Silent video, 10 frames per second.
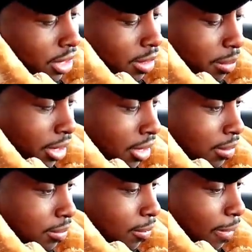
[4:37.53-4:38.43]
to eat, man.
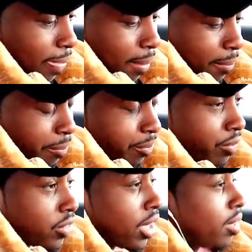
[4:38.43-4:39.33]

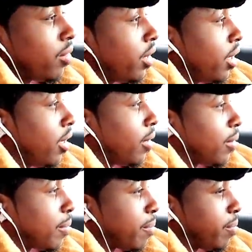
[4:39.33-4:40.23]
I'm, man, I'm
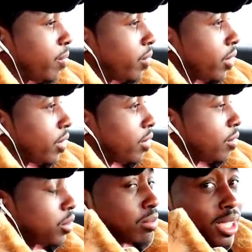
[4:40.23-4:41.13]
starving, bro.
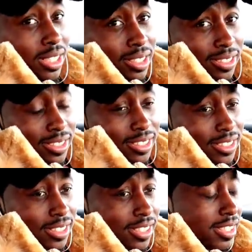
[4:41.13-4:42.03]
What y'all finna go
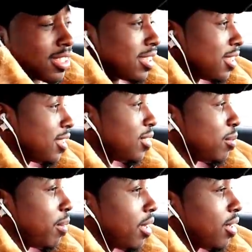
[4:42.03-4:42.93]
do, man?
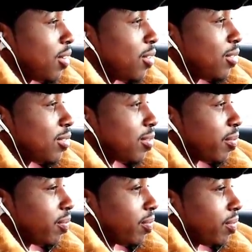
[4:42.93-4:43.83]
Go y'all going to the
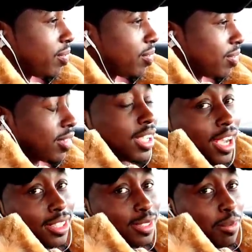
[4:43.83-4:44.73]
auto show?
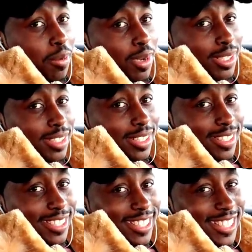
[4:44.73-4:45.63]
Yeah, I just That boy gonna
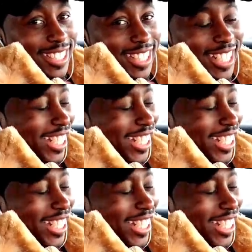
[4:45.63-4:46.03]
be super